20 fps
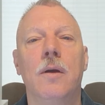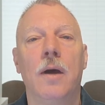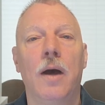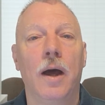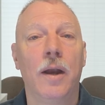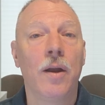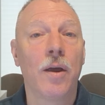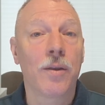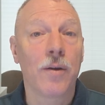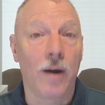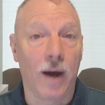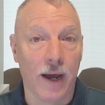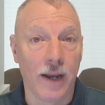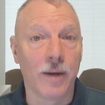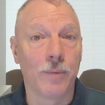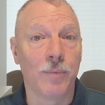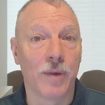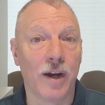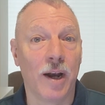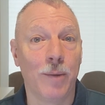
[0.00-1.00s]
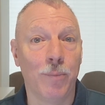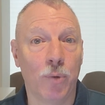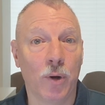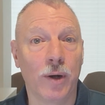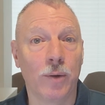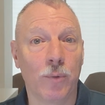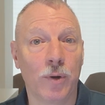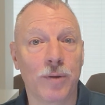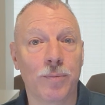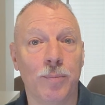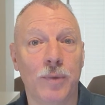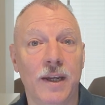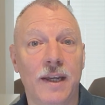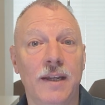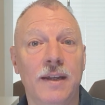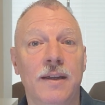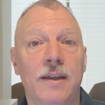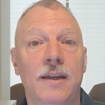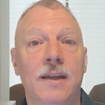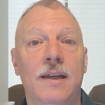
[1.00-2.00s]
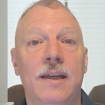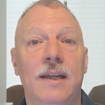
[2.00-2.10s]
Another item that I bring with me